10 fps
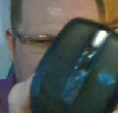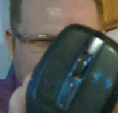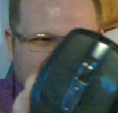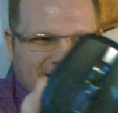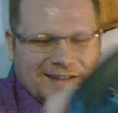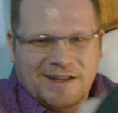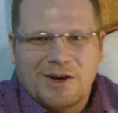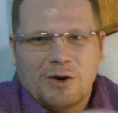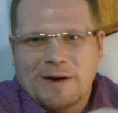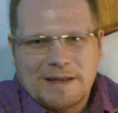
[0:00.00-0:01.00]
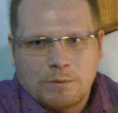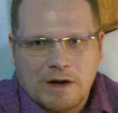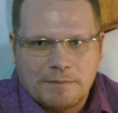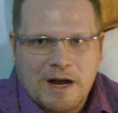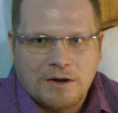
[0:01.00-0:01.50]
it's like the Go
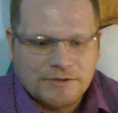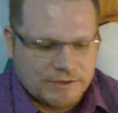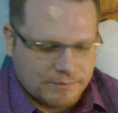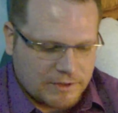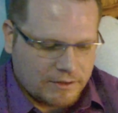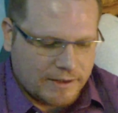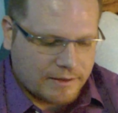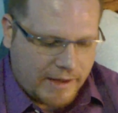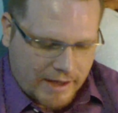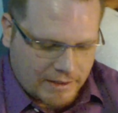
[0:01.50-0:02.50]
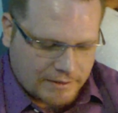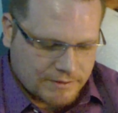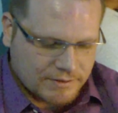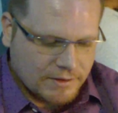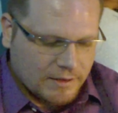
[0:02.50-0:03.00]
Anywhere mouse or something like that.
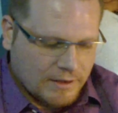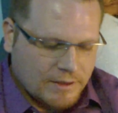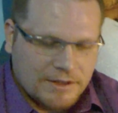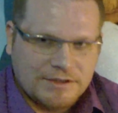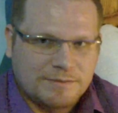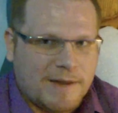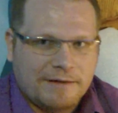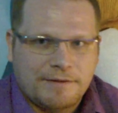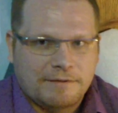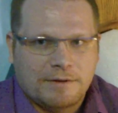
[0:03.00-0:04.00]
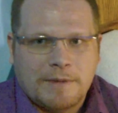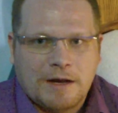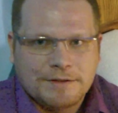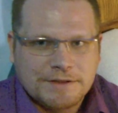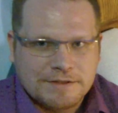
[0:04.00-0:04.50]
This is my favorite
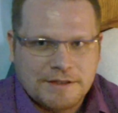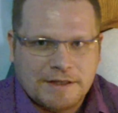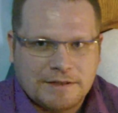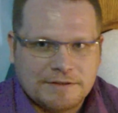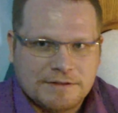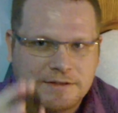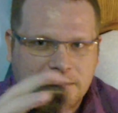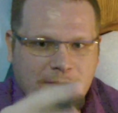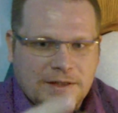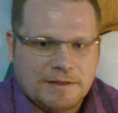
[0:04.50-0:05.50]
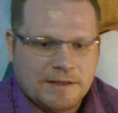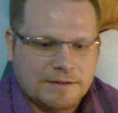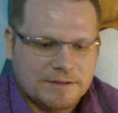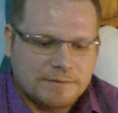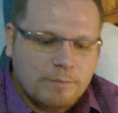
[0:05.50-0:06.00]
mouse. This thing is, I mean,
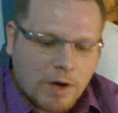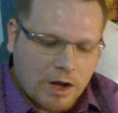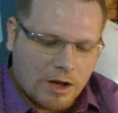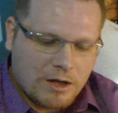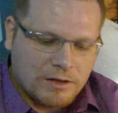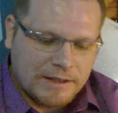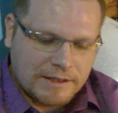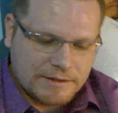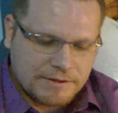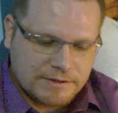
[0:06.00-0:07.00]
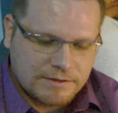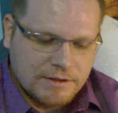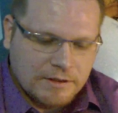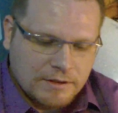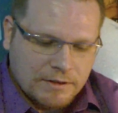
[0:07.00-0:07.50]
it's small, it's
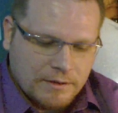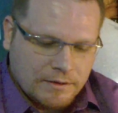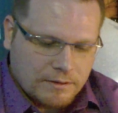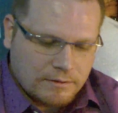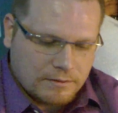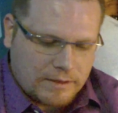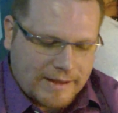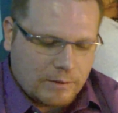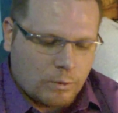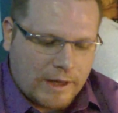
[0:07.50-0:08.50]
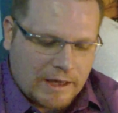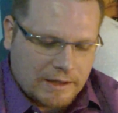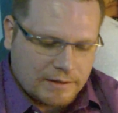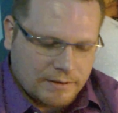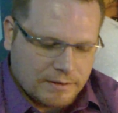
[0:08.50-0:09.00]

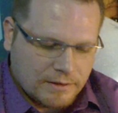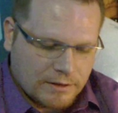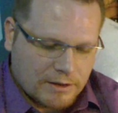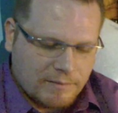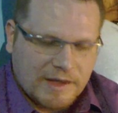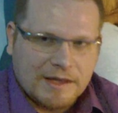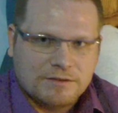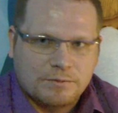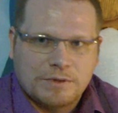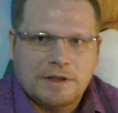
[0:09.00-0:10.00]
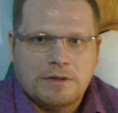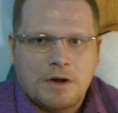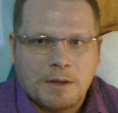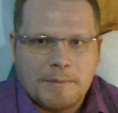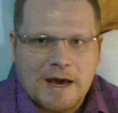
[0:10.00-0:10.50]
lightweight, it gets really
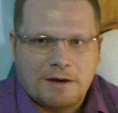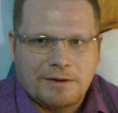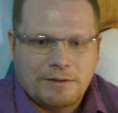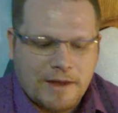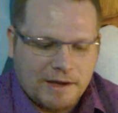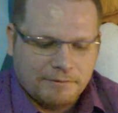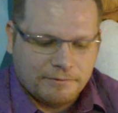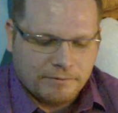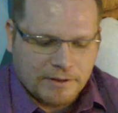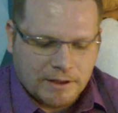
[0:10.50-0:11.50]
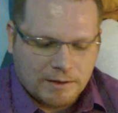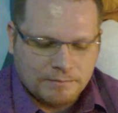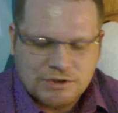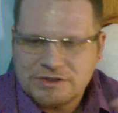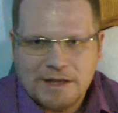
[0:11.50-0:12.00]
long battery life.
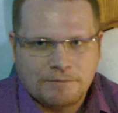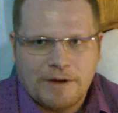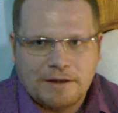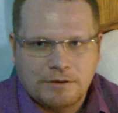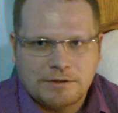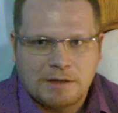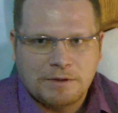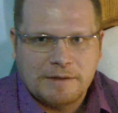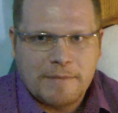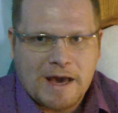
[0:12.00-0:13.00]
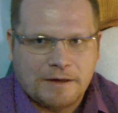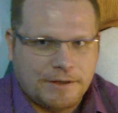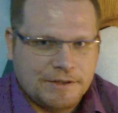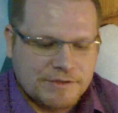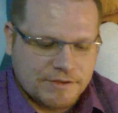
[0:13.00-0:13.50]
Just on regular AA
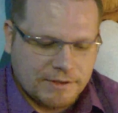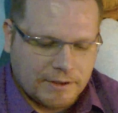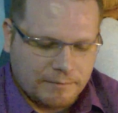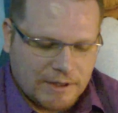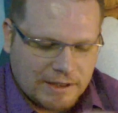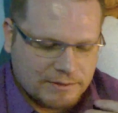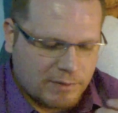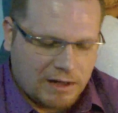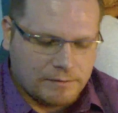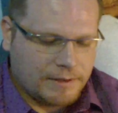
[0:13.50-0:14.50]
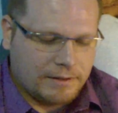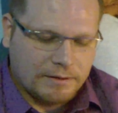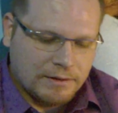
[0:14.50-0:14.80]
batteries, it gets probably